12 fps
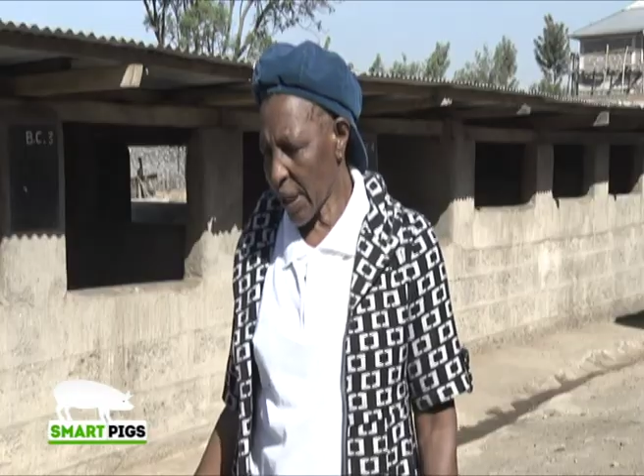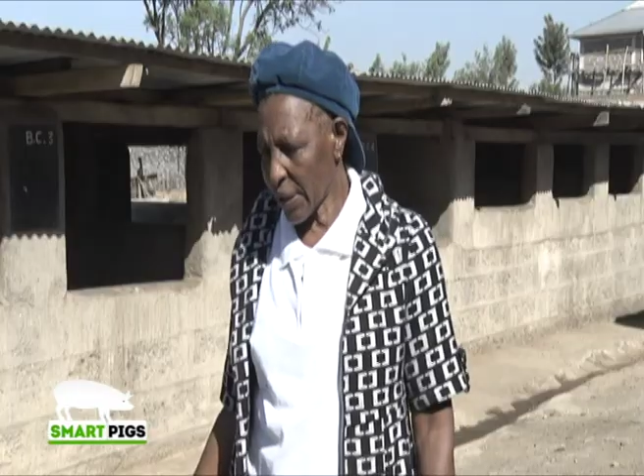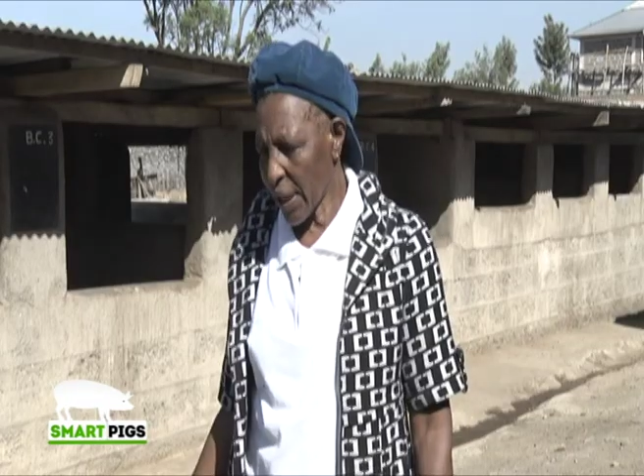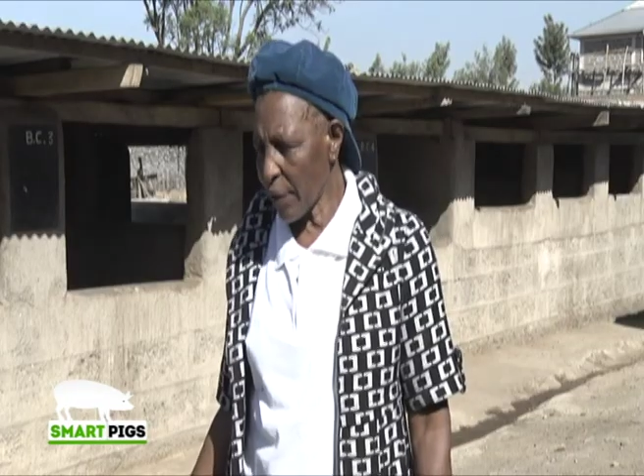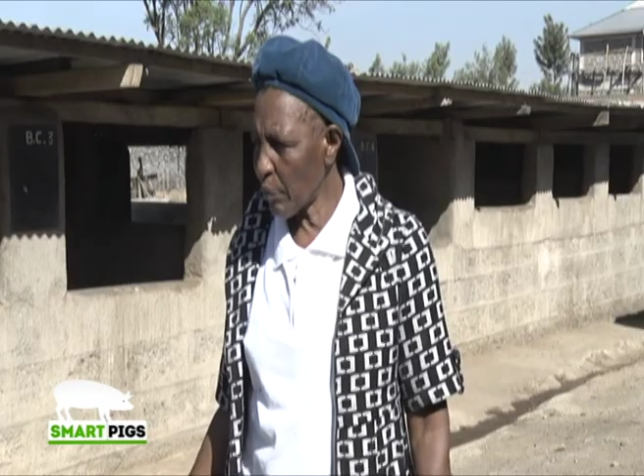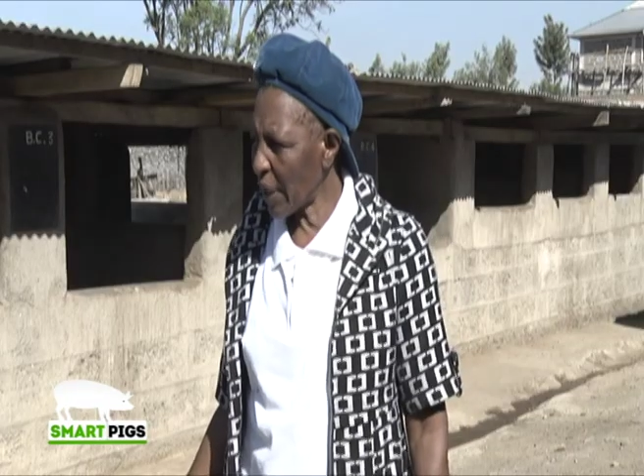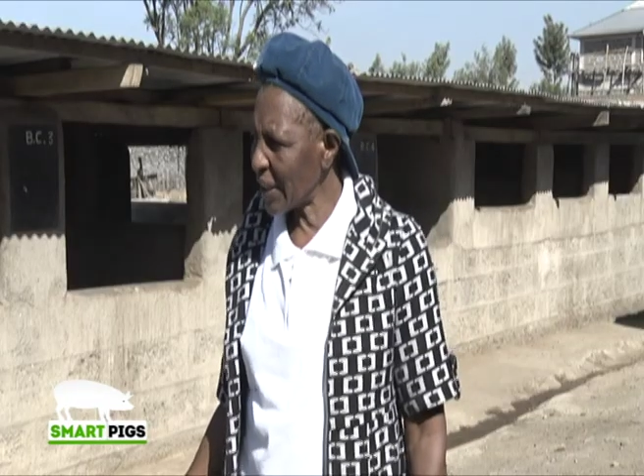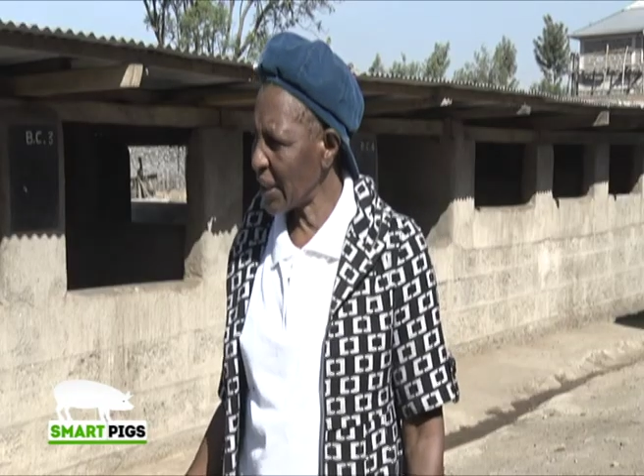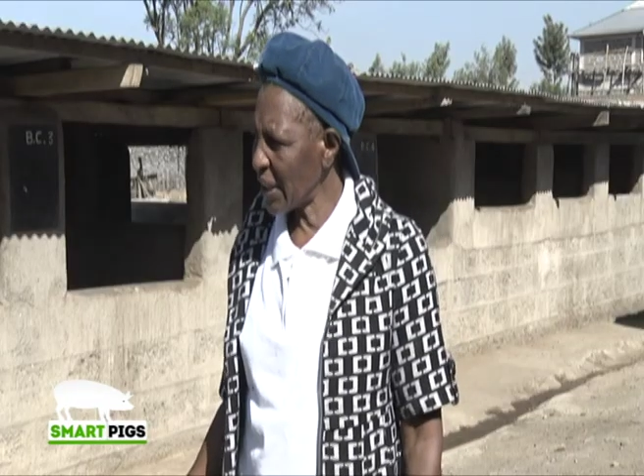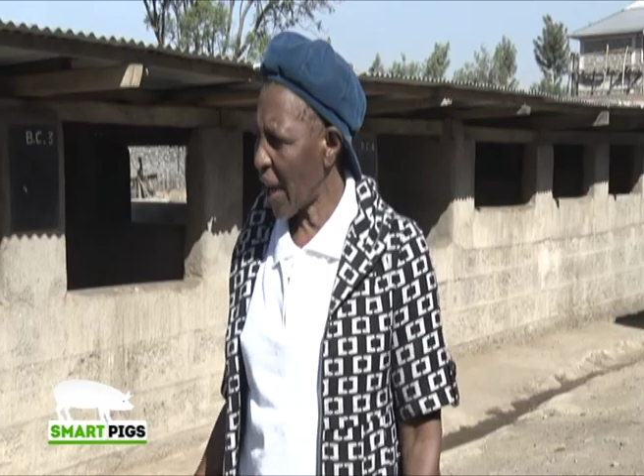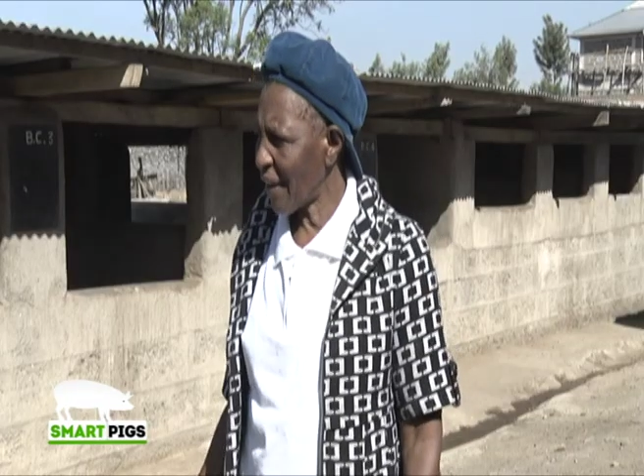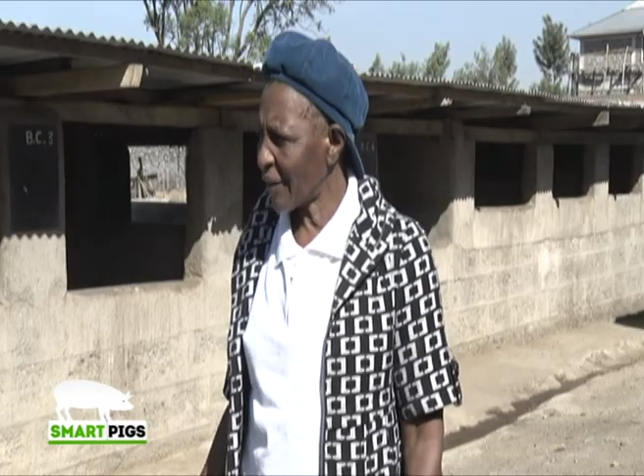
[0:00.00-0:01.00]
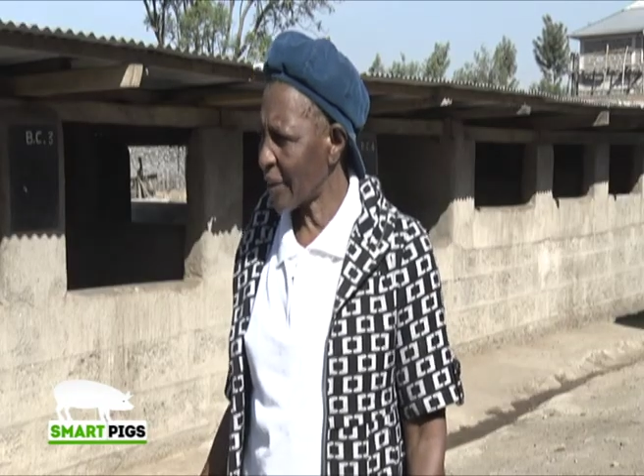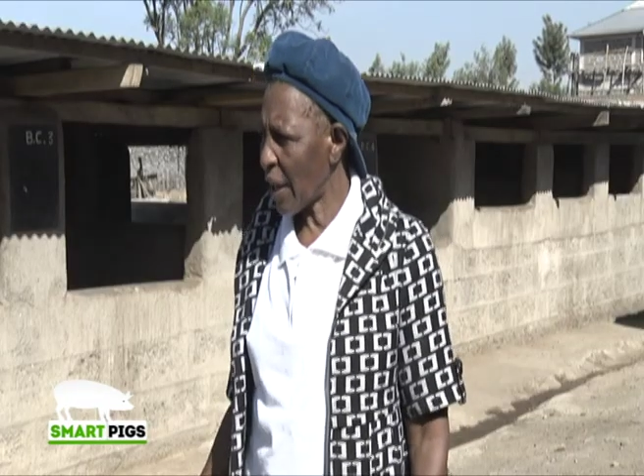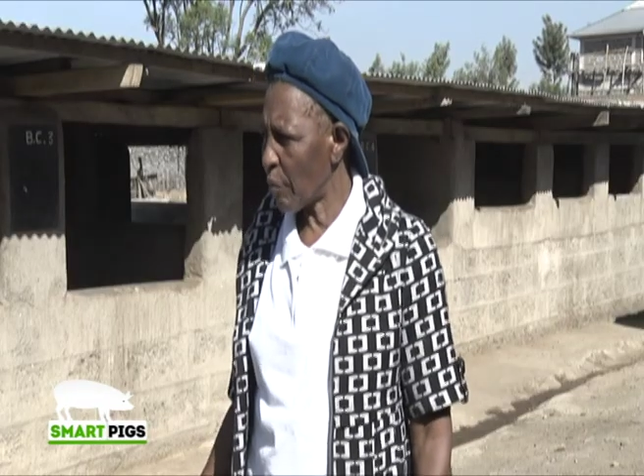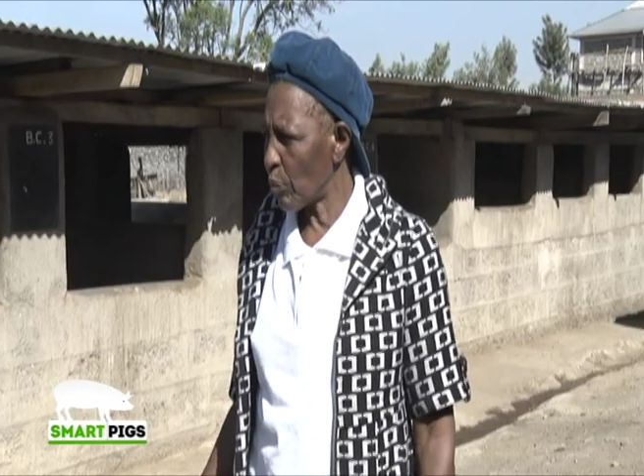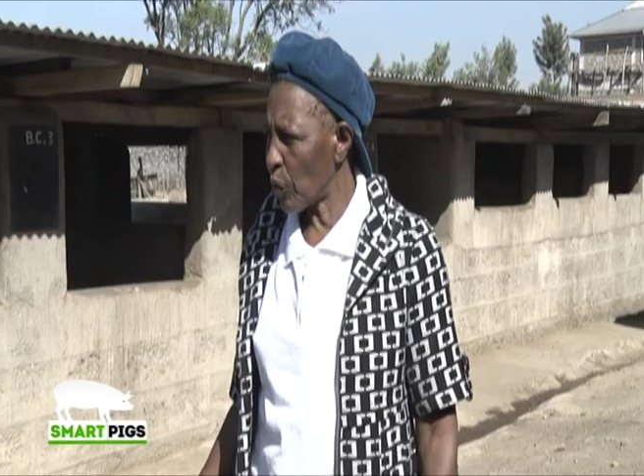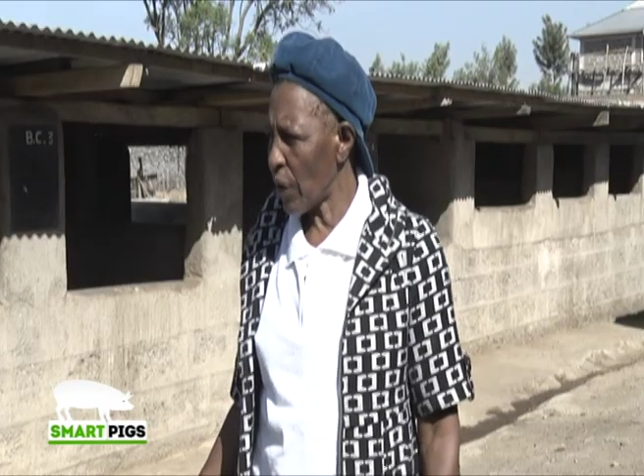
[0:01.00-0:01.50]
a time I didn't have
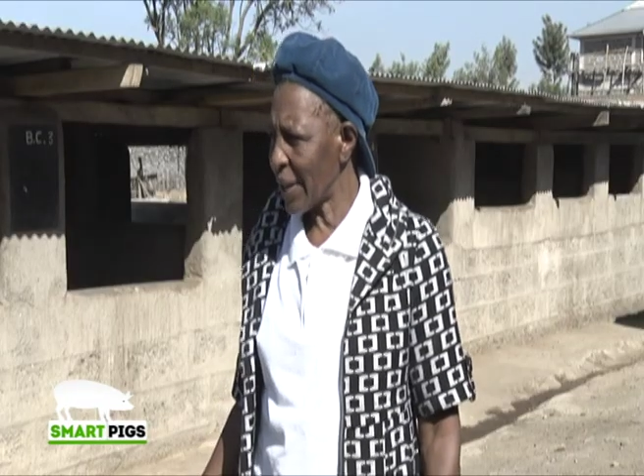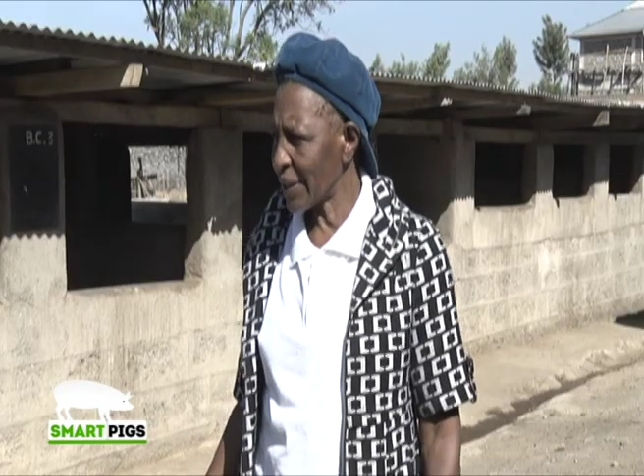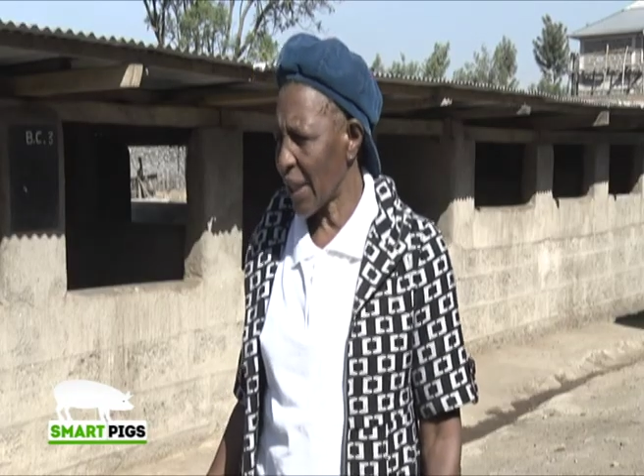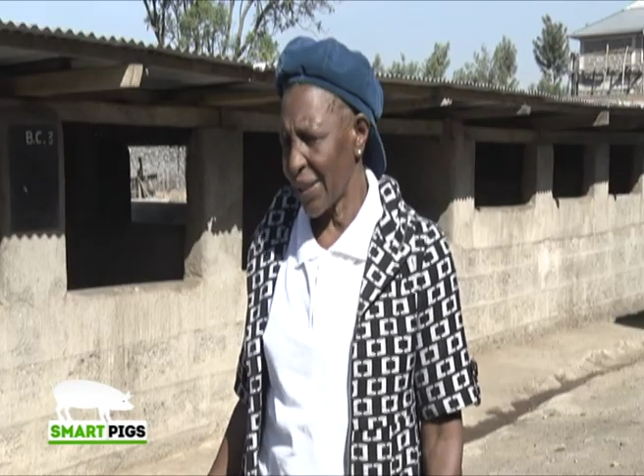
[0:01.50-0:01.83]
some boas,